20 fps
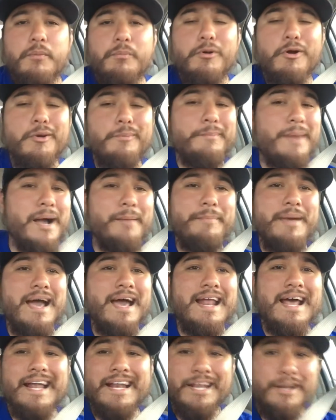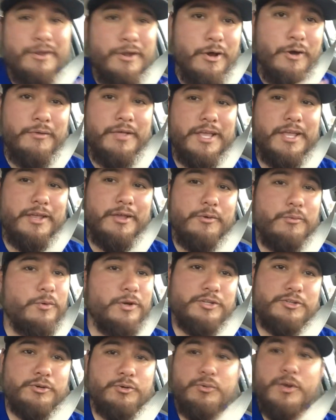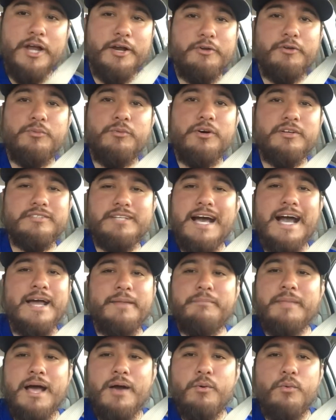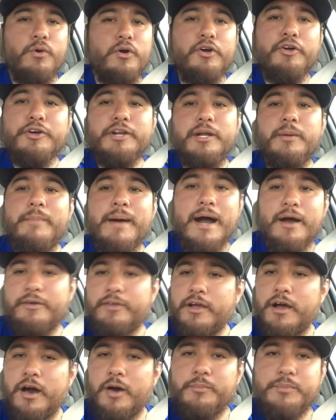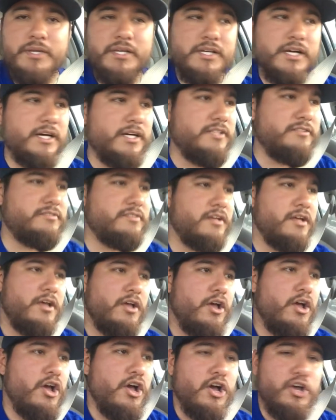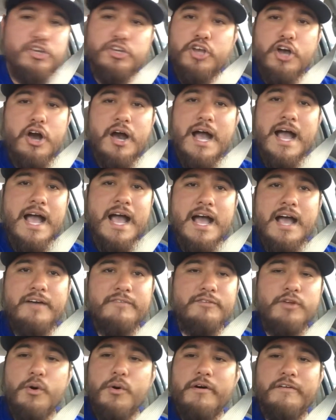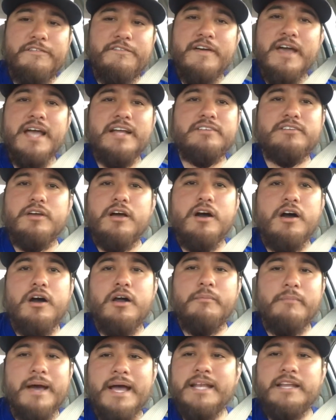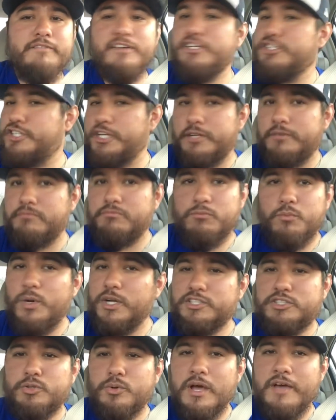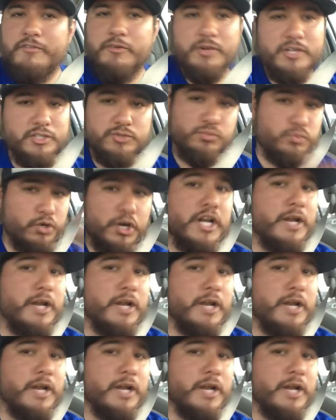Well, my bad. I didn't know that what your record was. I'm not worried about y'all because y'all have no effect on my division whatsoever because we're